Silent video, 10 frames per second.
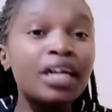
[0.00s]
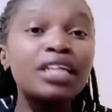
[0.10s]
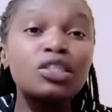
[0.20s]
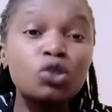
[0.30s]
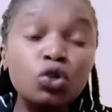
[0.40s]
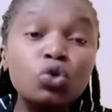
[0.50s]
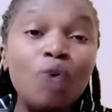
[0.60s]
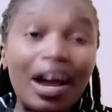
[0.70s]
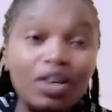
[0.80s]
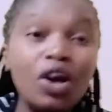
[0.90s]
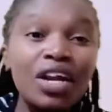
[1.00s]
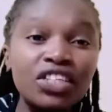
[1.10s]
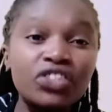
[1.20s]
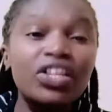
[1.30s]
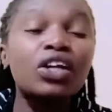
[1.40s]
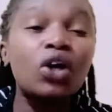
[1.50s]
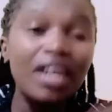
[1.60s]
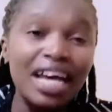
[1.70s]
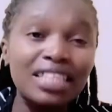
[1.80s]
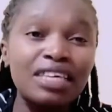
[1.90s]
It's good to acknowledge that
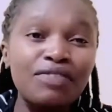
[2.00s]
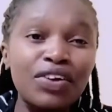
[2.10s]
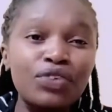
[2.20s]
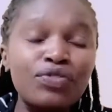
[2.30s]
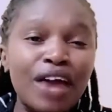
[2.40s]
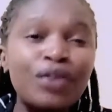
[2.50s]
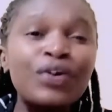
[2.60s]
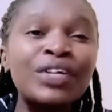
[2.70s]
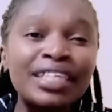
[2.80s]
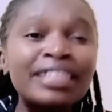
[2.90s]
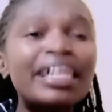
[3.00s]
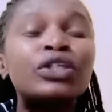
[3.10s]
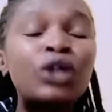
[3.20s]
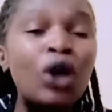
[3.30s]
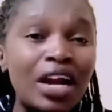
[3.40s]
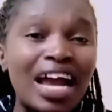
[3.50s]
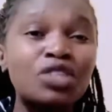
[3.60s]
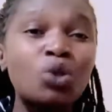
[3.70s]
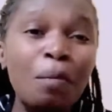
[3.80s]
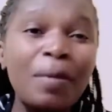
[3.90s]
God has given you the anointing, that God
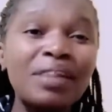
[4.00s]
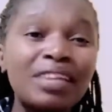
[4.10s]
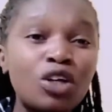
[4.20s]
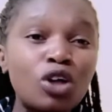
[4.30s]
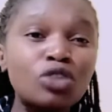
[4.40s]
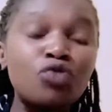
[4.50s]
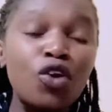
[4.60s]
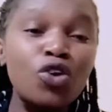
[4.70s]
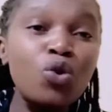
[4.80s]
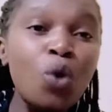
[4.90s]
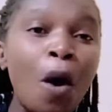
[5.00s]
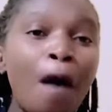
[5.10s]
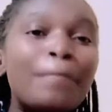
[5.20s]
has opened the doors for you,